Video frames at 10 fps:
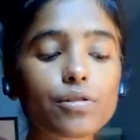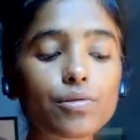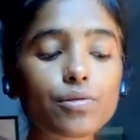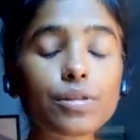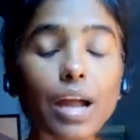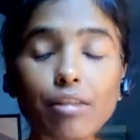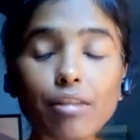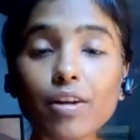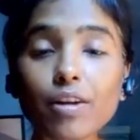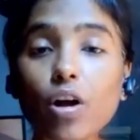so that's
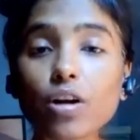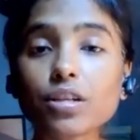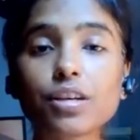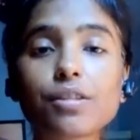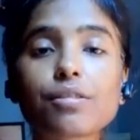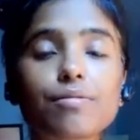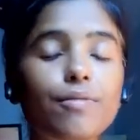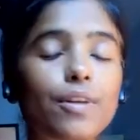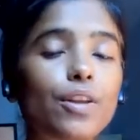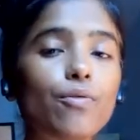why doctors,
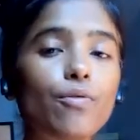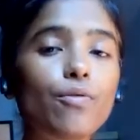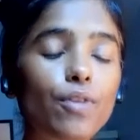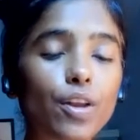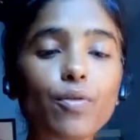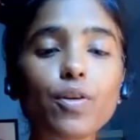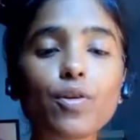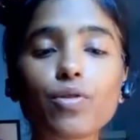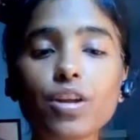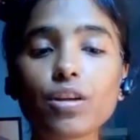whenever
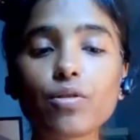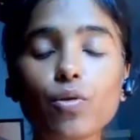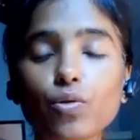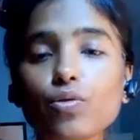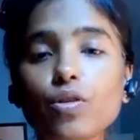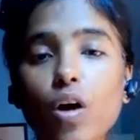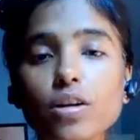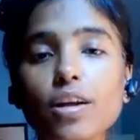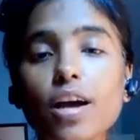you go to the doctor,